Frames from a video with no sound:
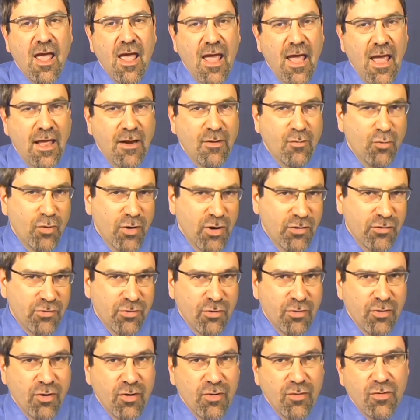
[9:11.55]
and
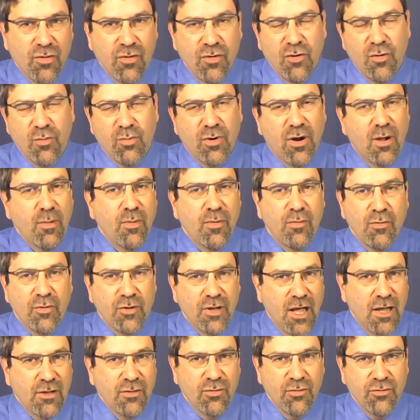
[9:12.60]
reassuring you that you probably will
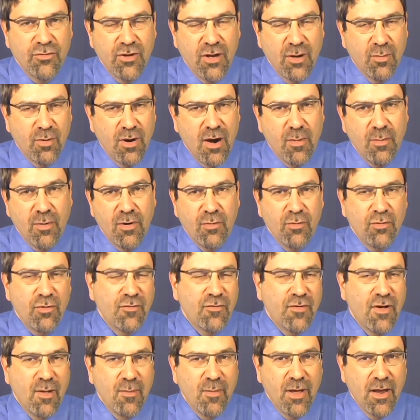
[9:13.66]
not lose any property when you
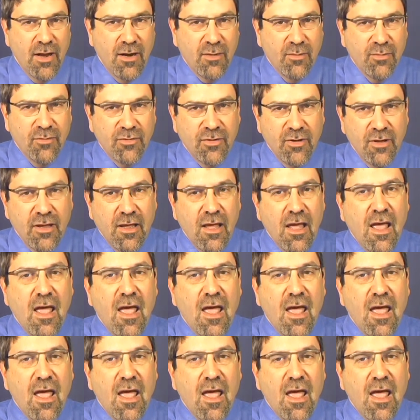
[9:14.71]
file bankruptcy.